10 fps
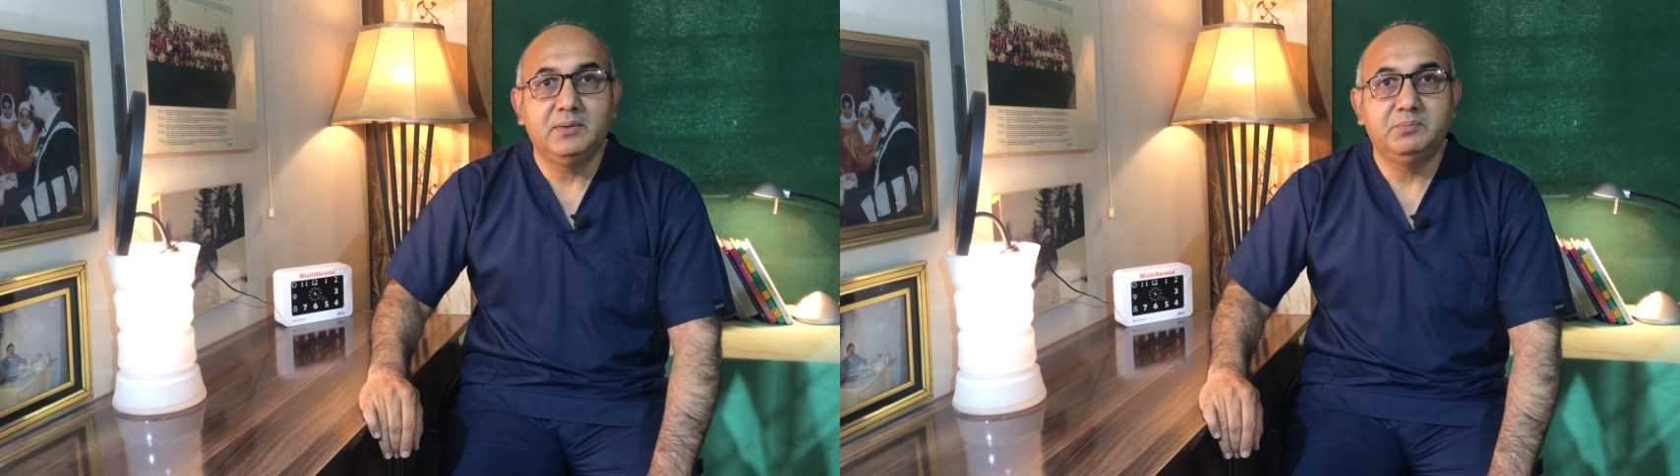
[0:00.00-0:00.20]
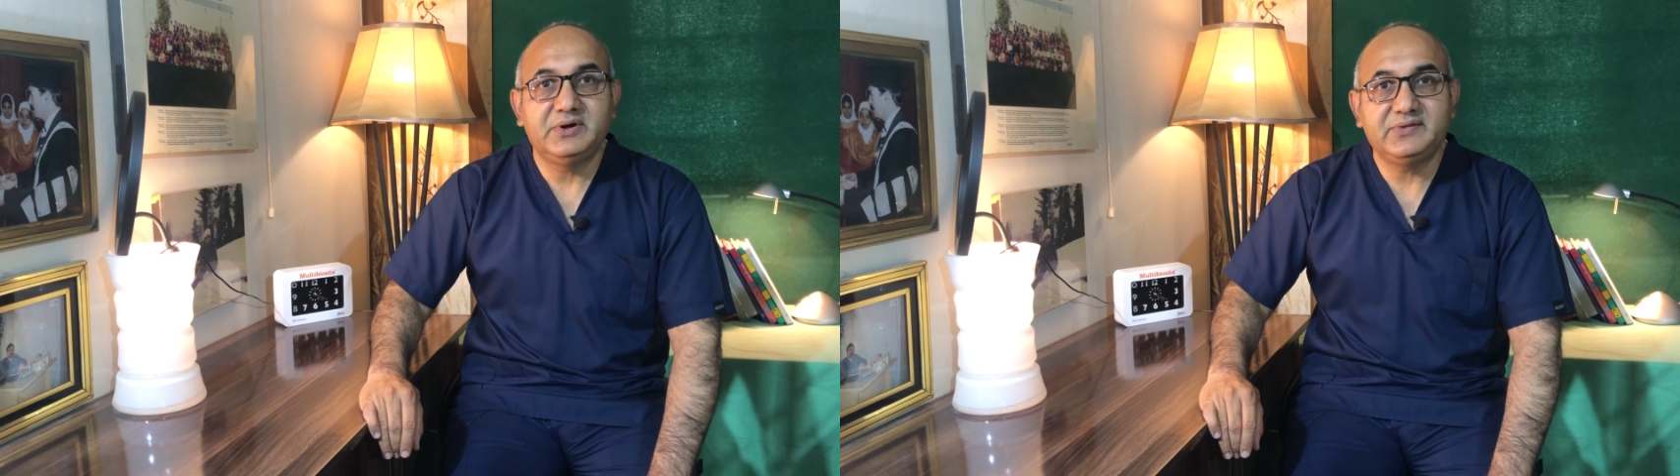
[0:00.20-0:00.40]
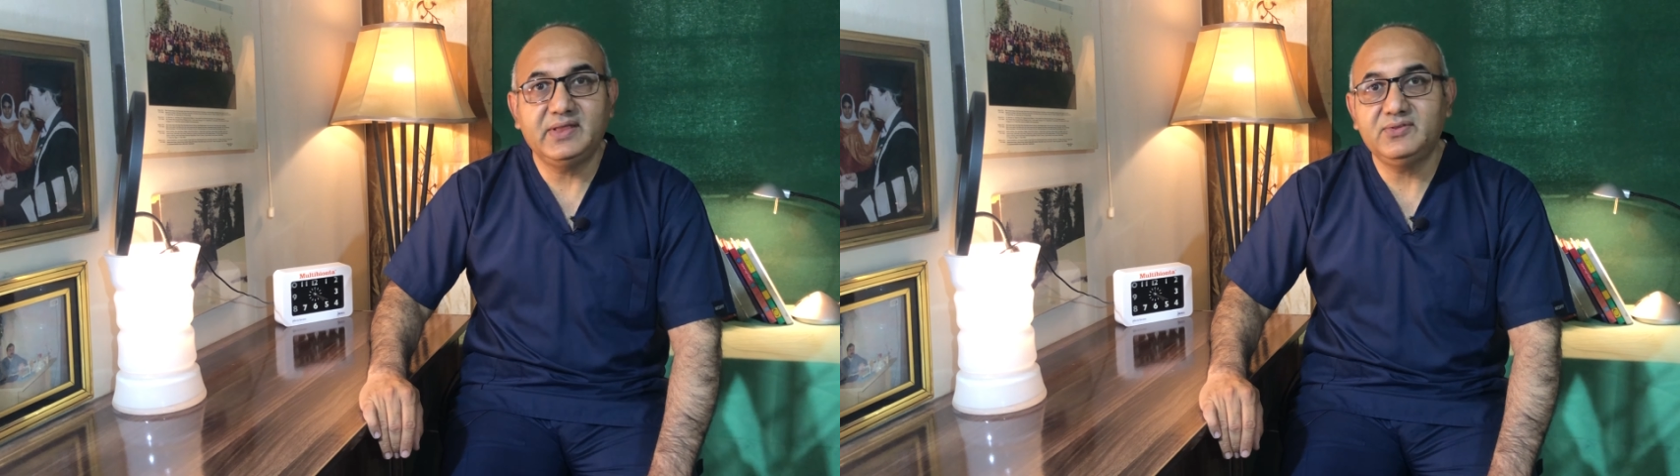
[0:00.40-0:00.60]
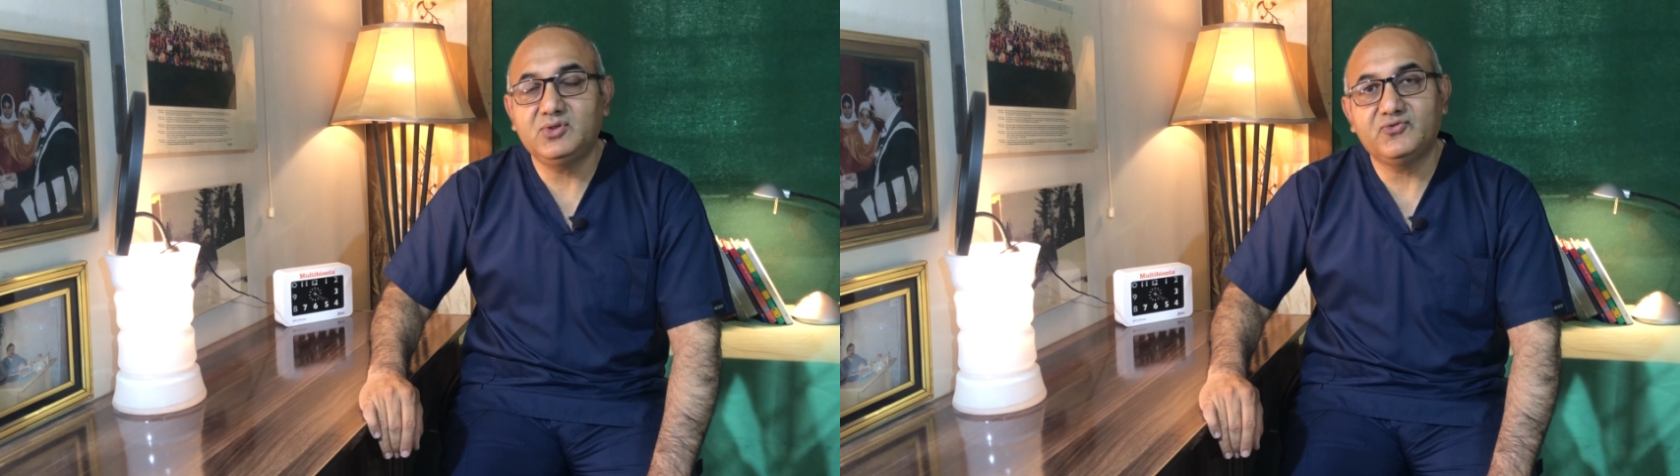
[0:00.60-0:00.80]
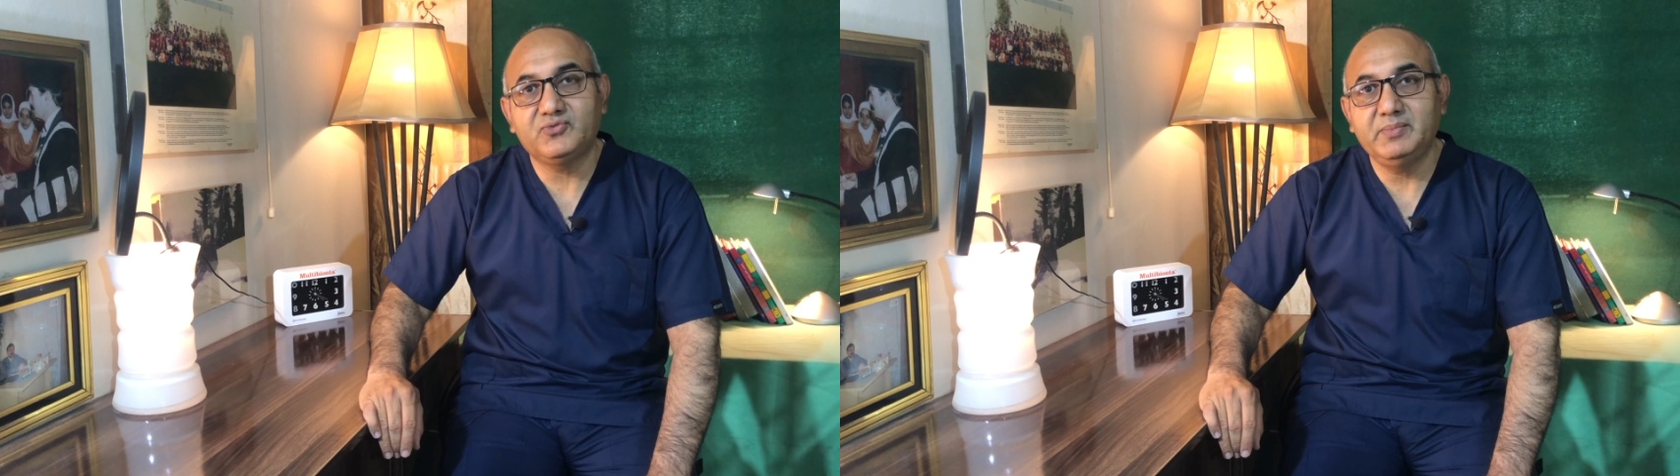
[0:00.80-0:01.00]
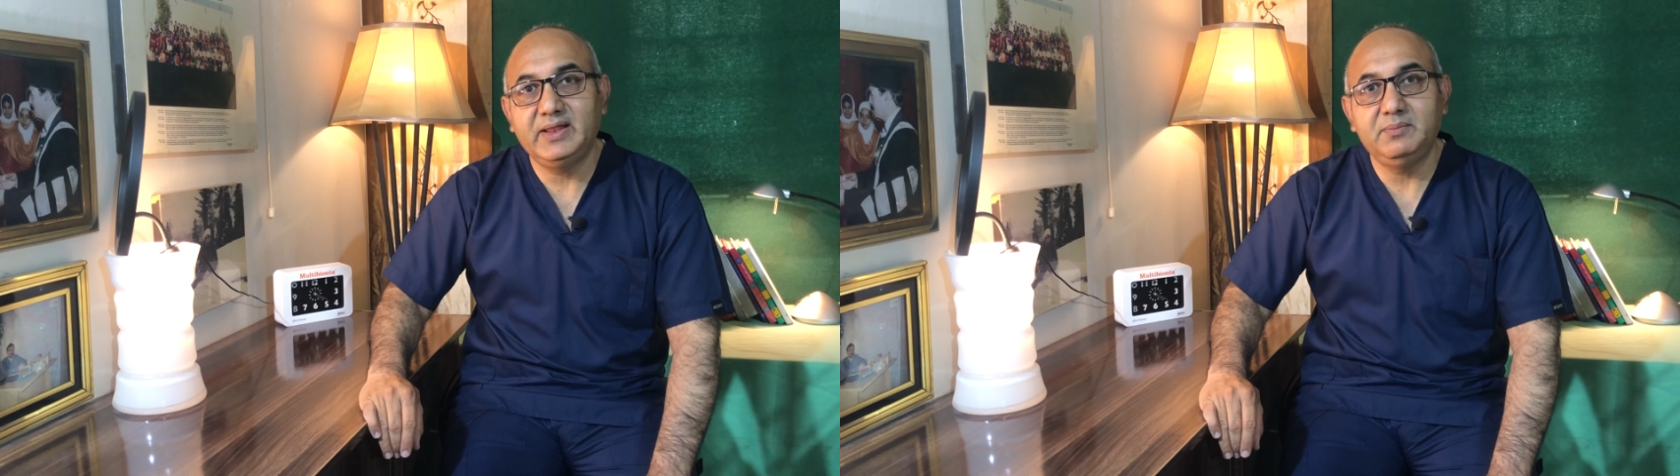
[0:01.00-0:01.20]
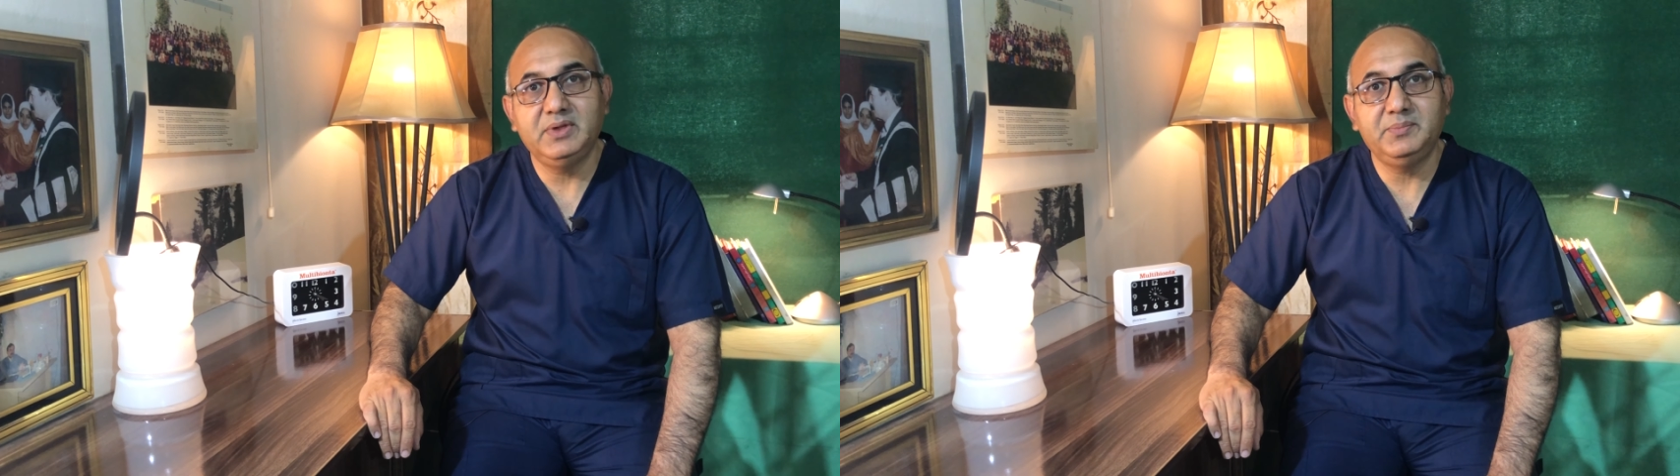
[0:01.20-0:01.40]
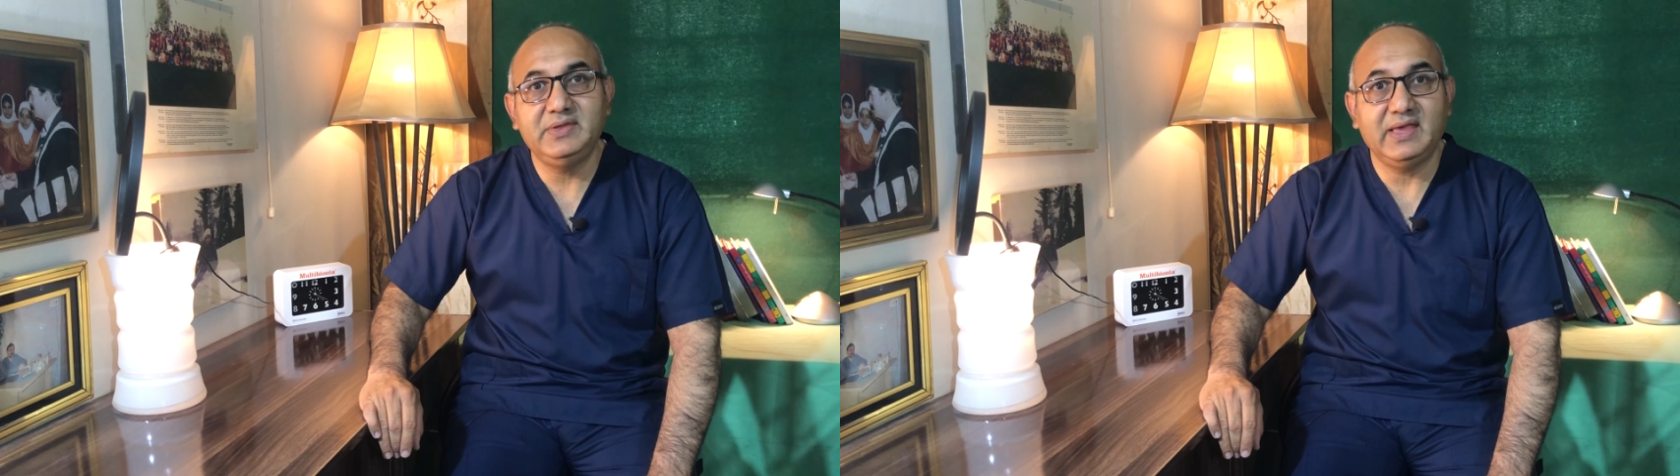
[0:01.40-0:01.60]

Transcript: but sense of smell may be